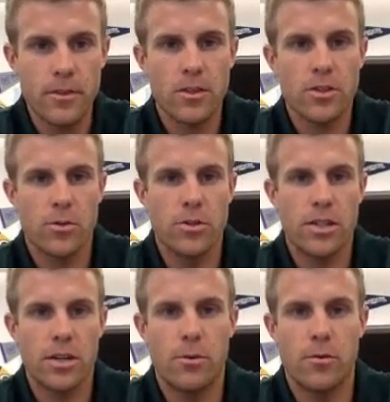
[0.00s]
So once
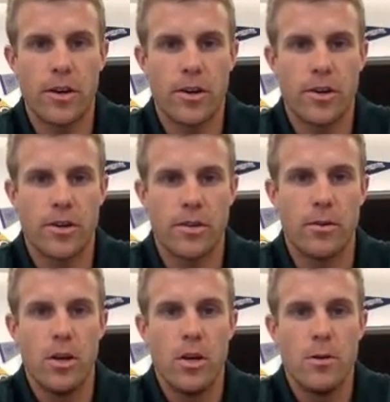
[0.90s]
you come over here, you
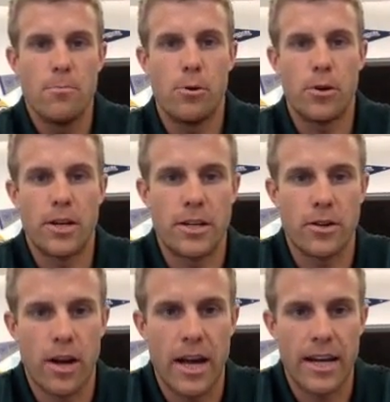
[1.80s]
can put in
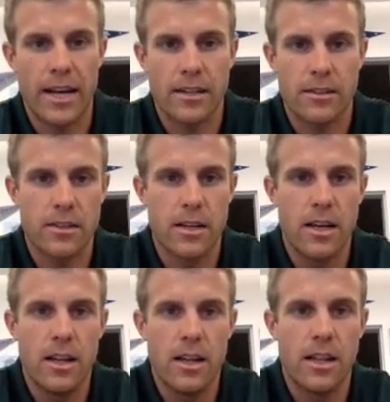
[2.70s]
your headings.
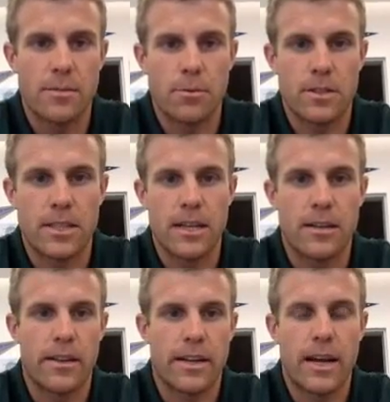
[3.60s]
Let's
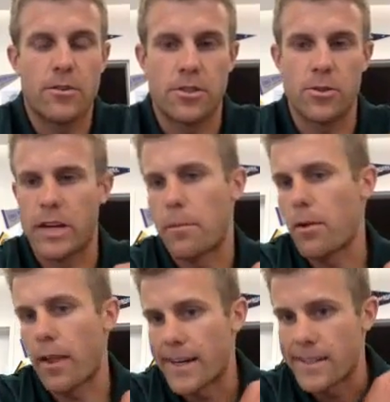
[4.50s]
pretend like I was doing a
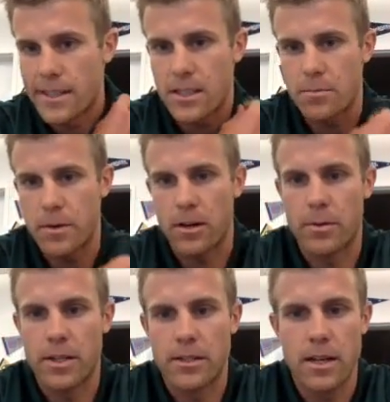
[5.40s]
plant
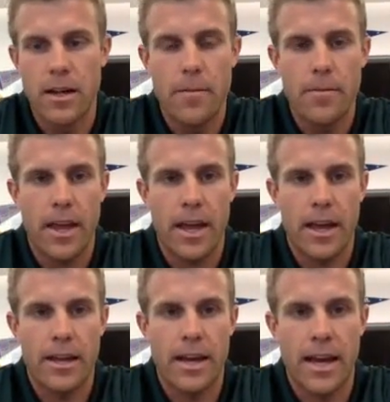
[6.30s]
experiment
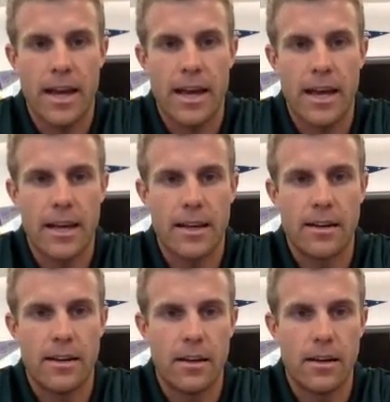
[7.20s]
and I had